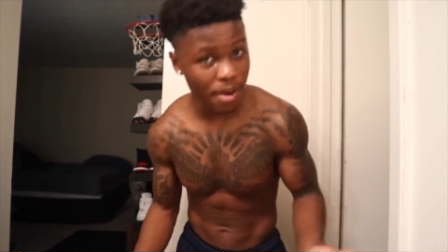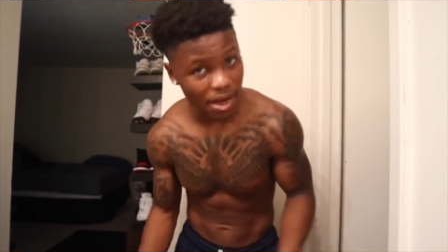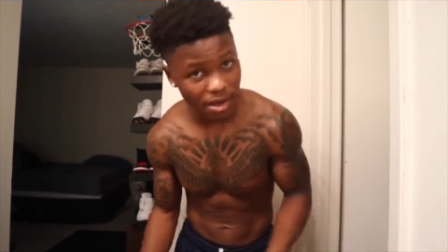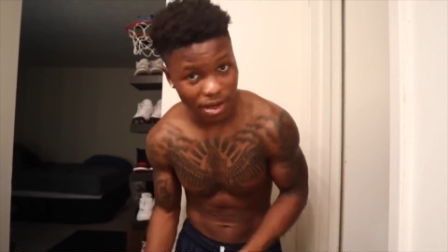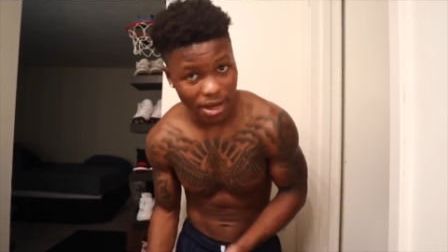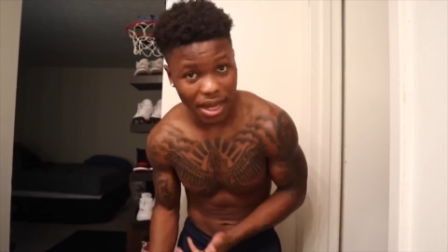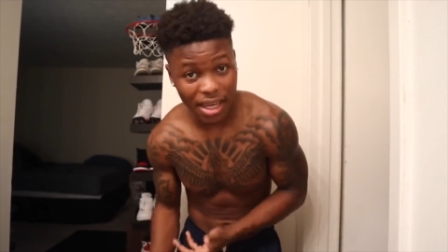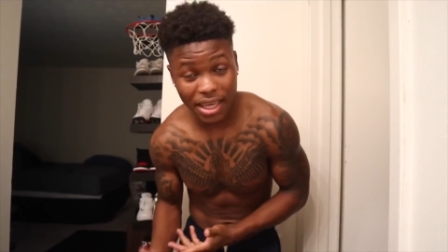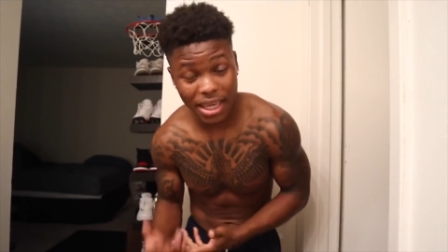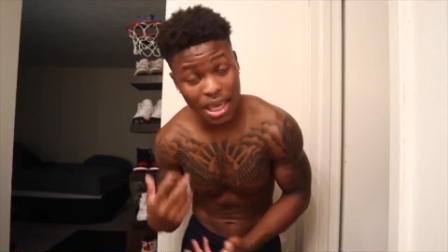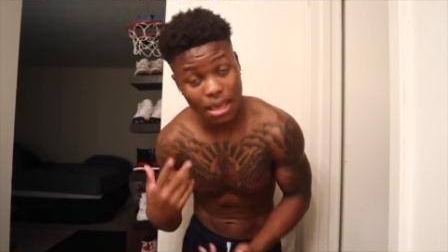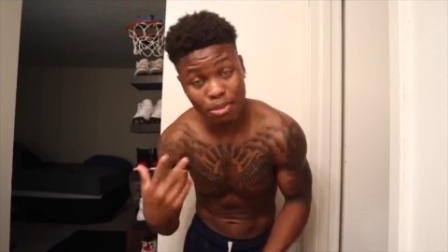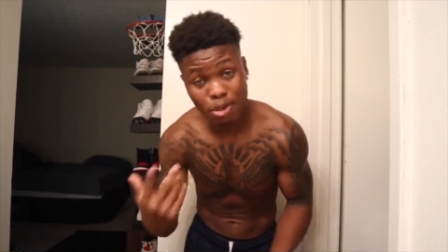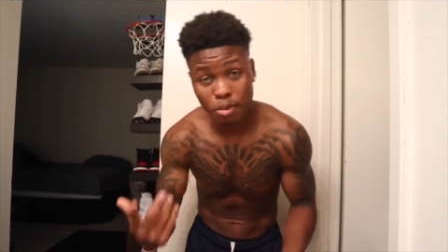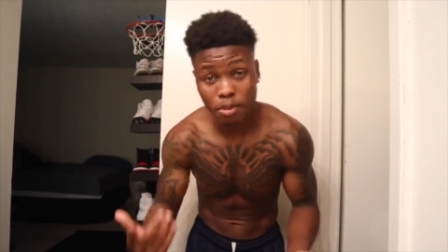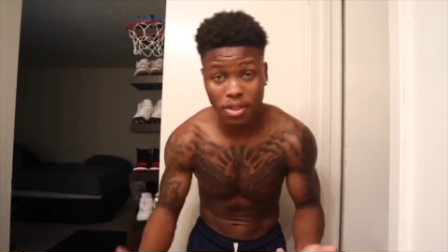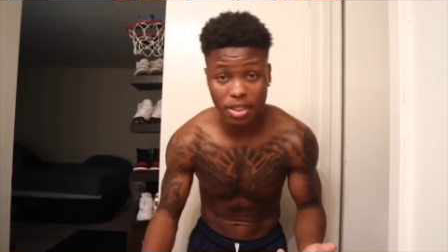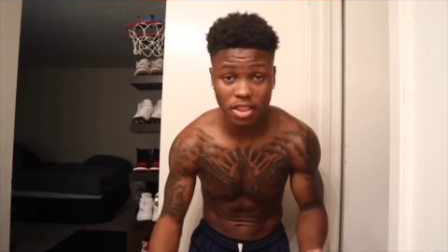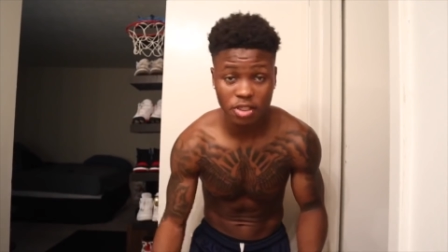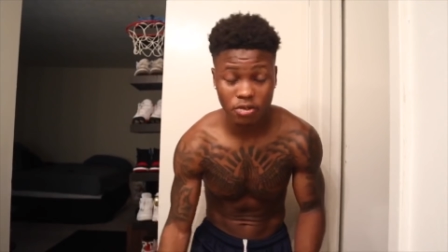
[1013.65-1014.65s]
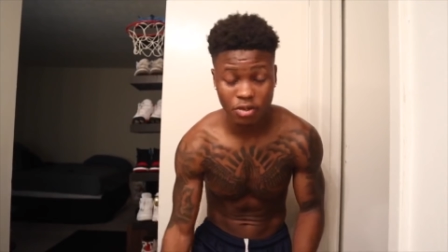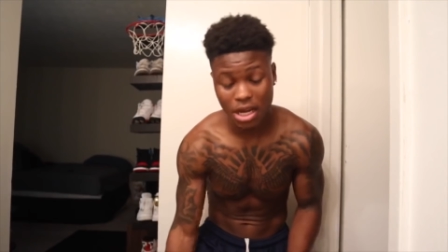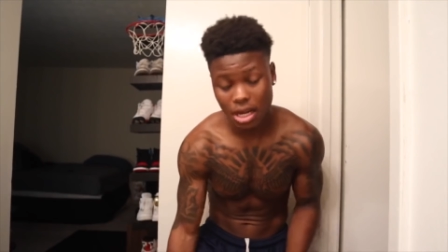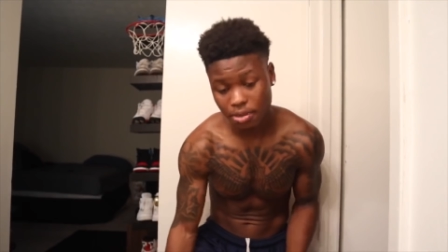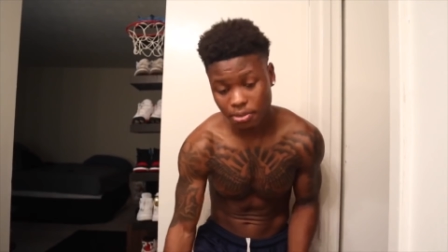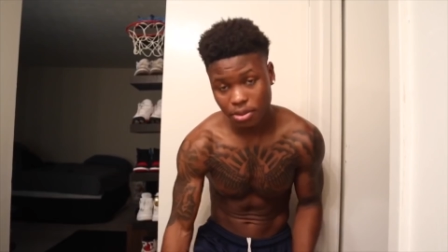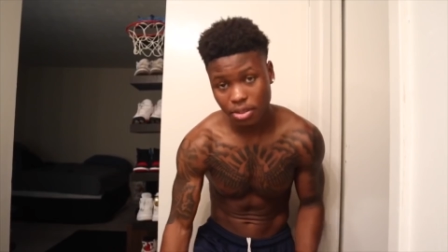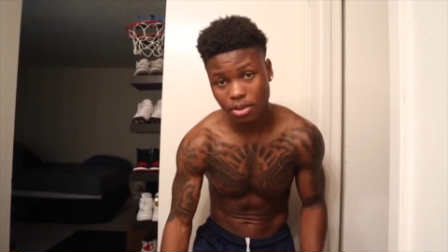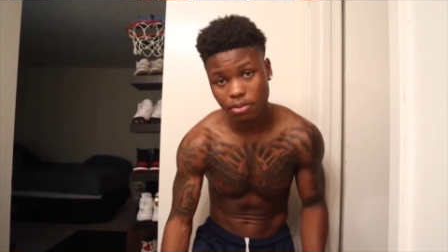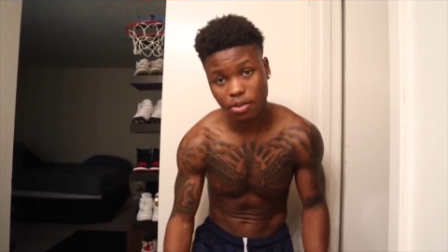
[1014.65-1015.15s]
out, I came up with this
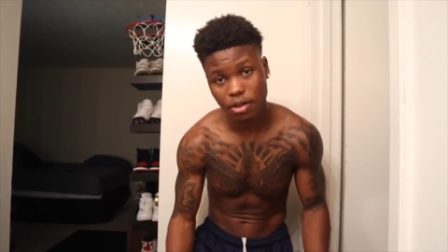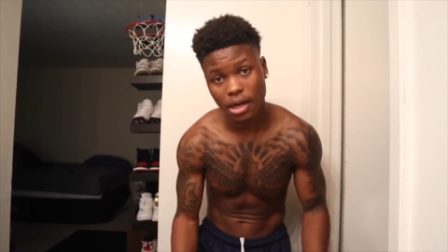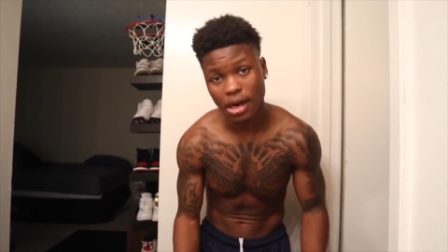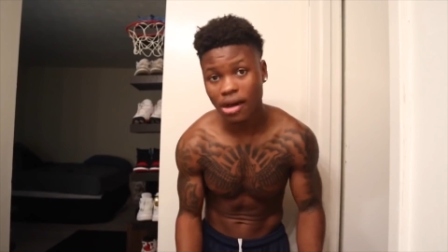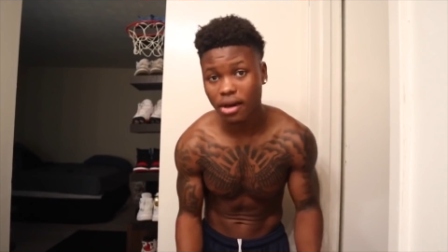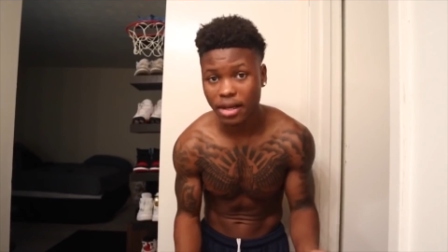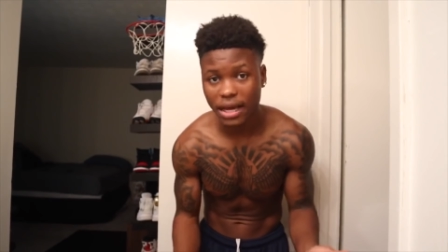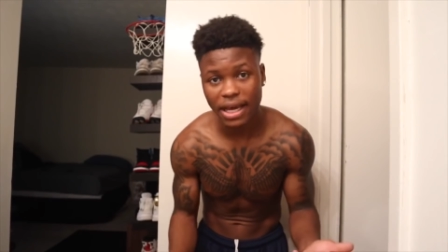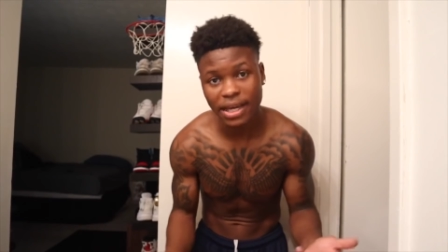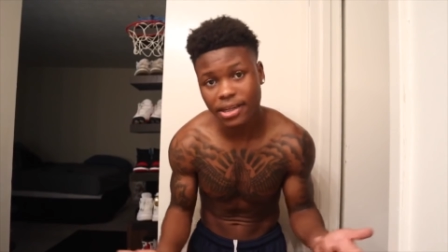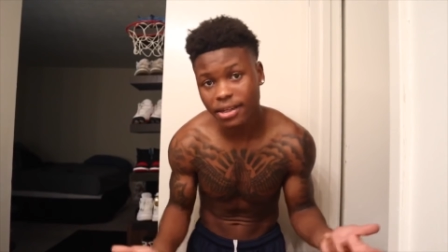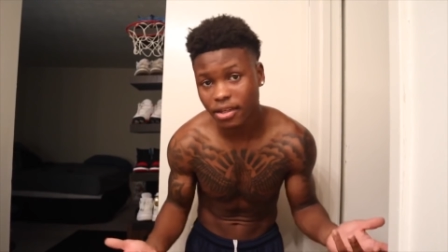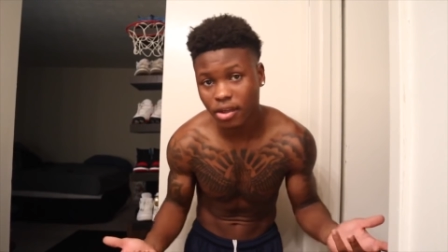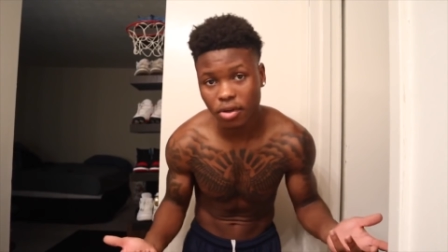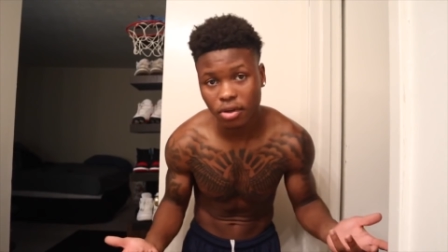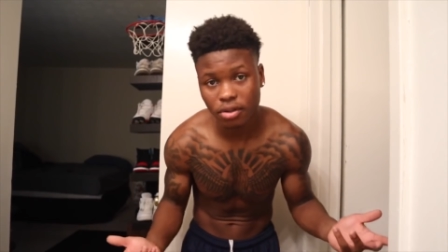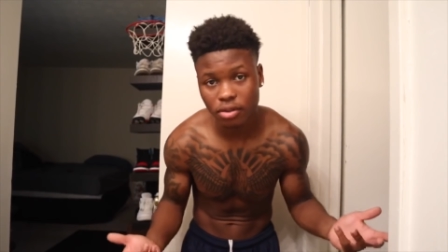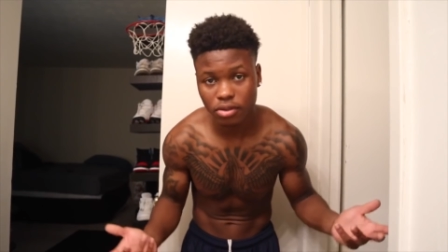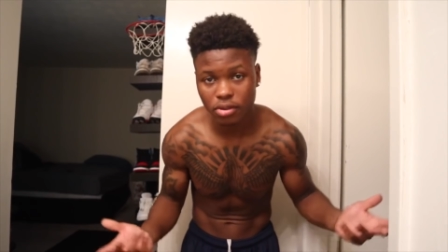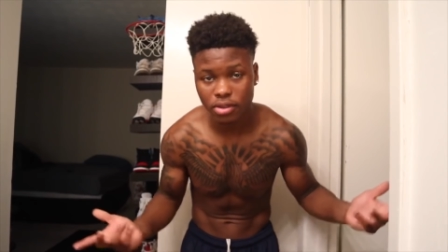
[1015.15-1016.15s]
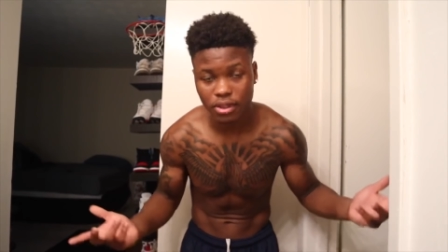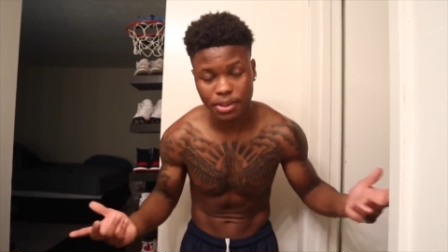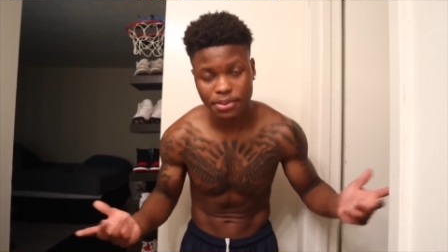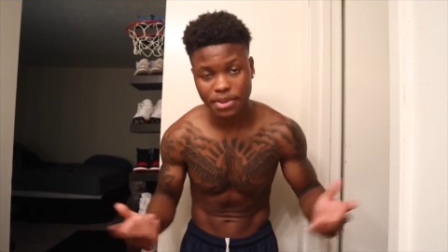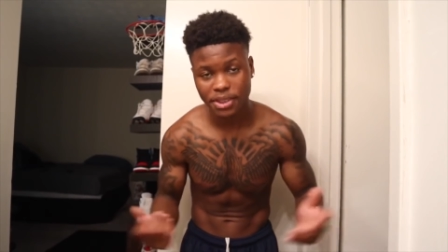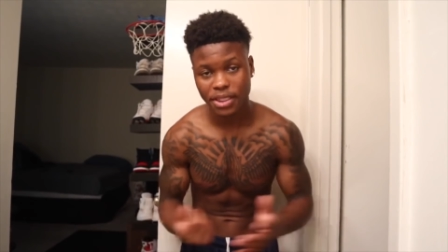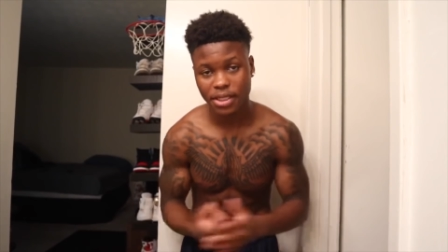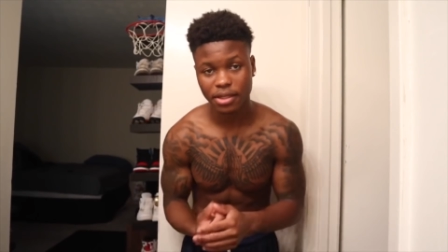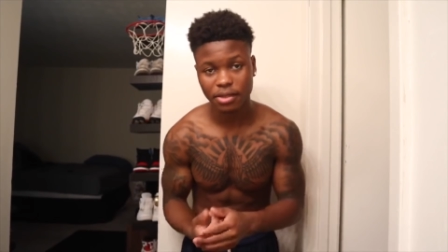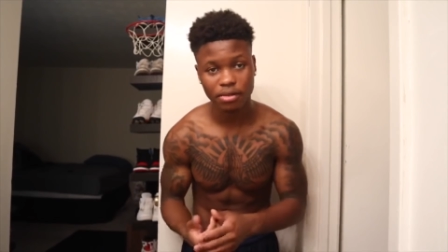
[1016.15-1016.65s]
randomly, bro. I, I didn't know, you know
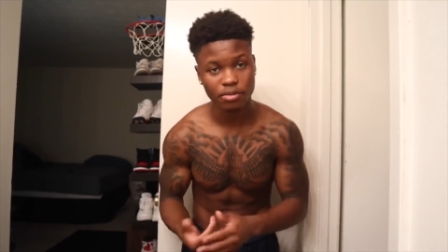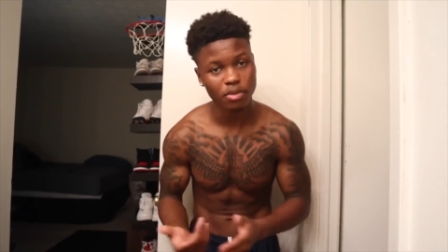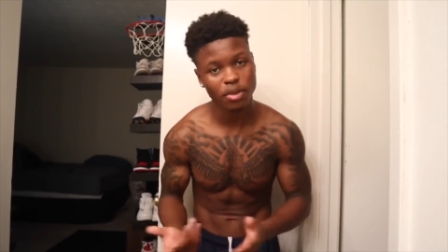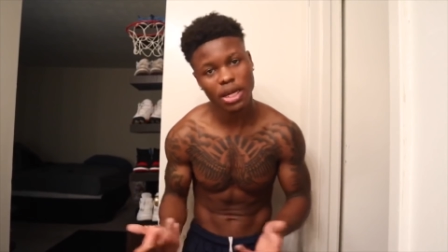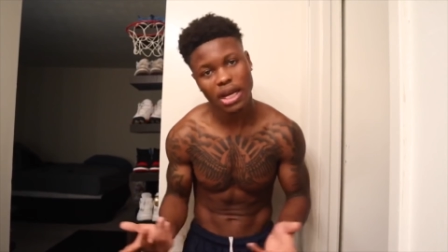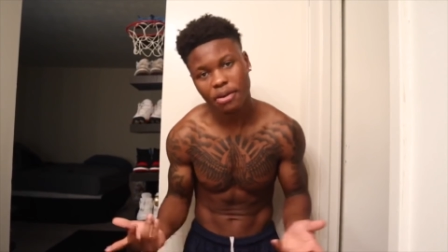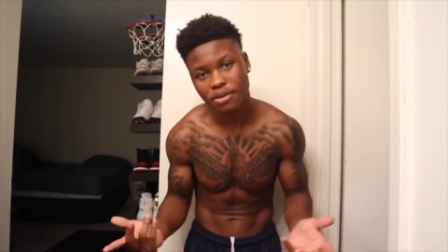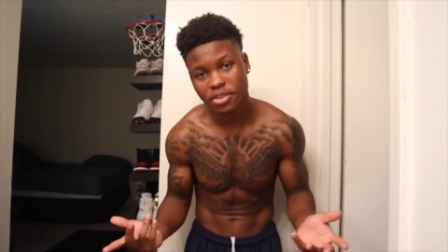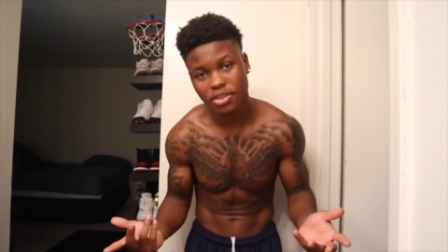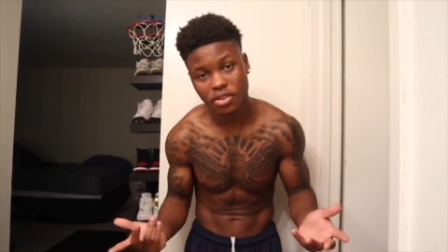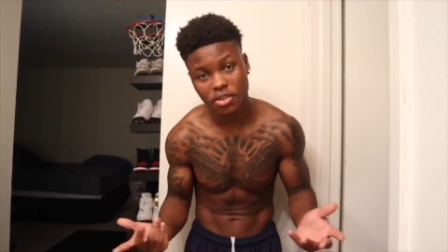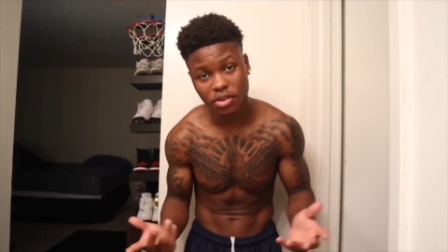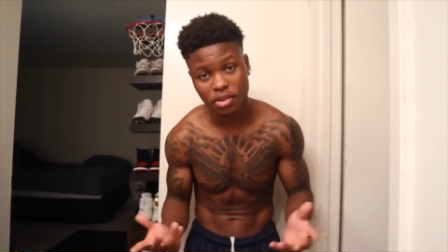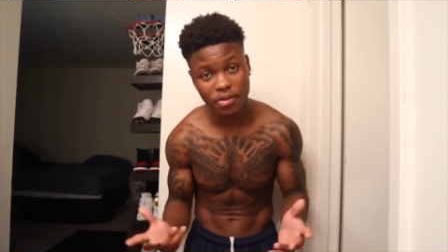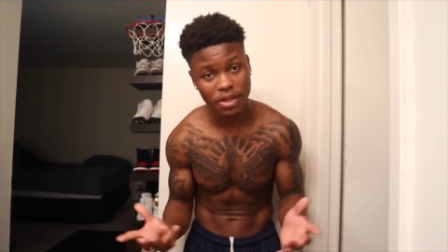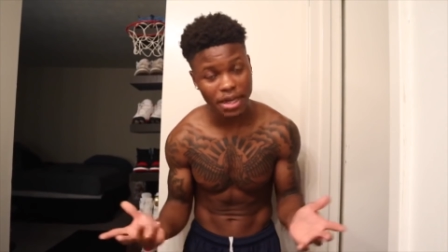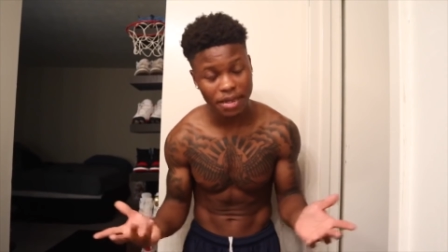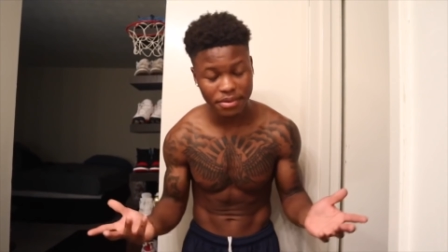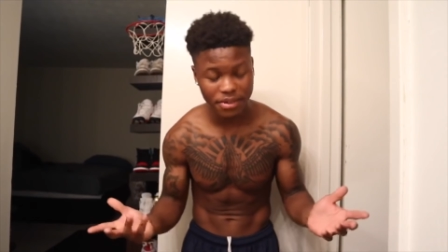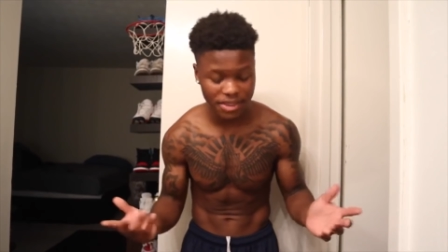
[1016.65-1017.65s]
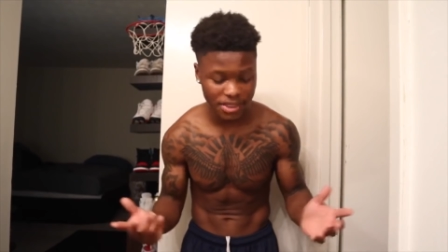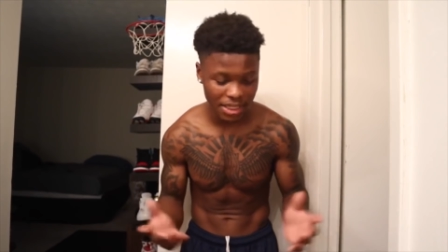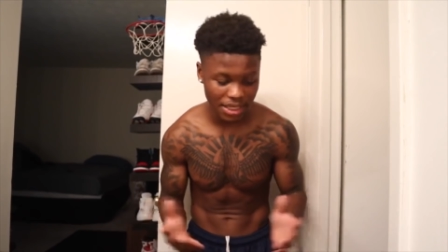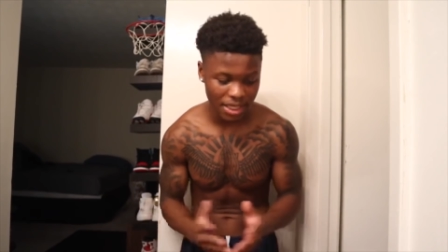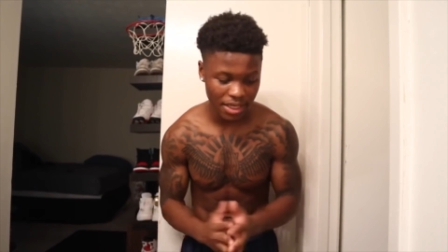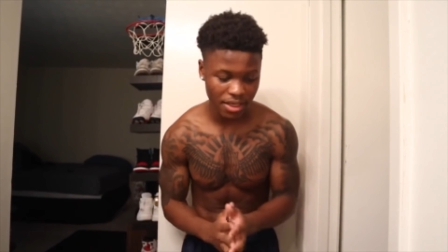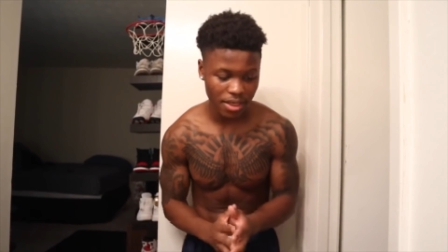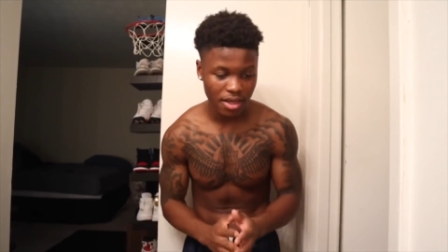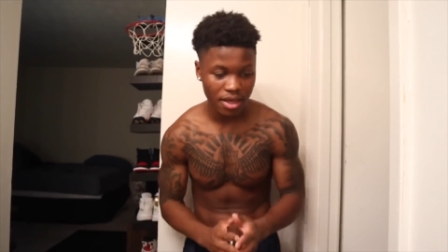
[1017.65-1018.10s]
what I'm saying, what I was doing, what I was saying.